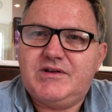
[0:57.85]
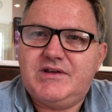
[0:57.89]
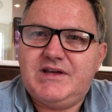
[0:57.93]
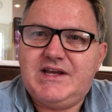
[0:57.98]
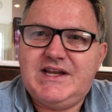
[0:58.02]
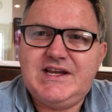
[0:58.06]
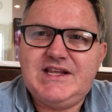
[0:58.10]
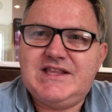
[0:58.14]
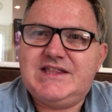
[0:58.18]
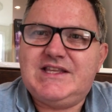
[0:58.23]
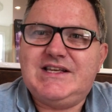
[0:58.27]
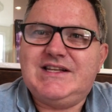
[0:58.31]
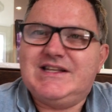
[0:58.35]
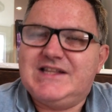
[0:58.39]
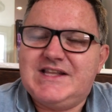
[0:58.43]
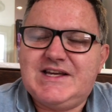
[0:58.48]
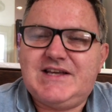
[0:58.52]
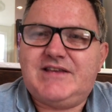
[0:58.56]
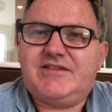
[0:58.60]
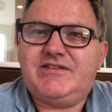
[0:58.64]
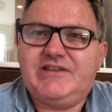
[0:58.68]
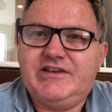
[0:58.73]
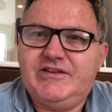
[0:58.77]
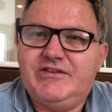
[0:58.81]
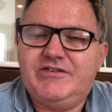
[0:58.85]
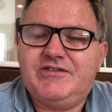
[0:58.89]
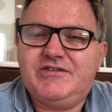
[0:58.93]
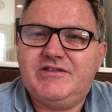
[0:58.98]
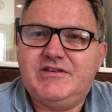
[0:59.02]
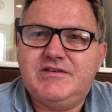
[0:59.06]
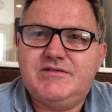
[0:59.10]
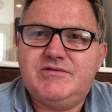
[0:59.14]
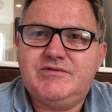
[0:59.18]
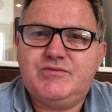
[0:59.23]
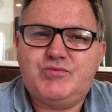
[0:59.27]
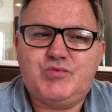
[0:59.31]
Anything less is
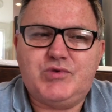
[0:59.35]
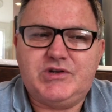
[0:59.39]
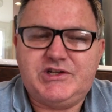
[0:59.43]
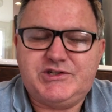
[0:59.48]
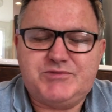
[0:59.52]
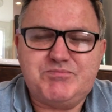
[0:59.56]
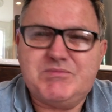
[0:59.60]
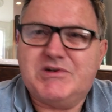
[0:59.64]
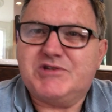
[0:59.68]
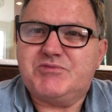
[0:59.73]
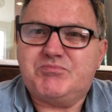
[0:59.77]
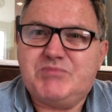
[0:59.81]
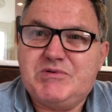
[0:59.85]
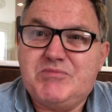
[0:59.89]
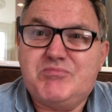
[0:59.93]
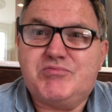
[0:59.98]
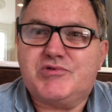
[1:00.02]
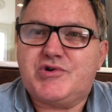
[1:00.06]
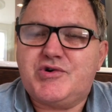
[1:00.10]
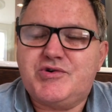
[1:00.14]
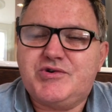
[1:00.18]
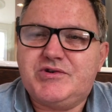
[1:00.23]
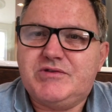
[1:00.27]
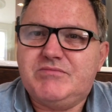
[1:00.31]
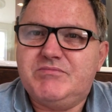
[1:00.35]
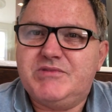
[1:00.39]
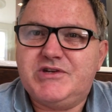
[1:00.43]
well, it must be broken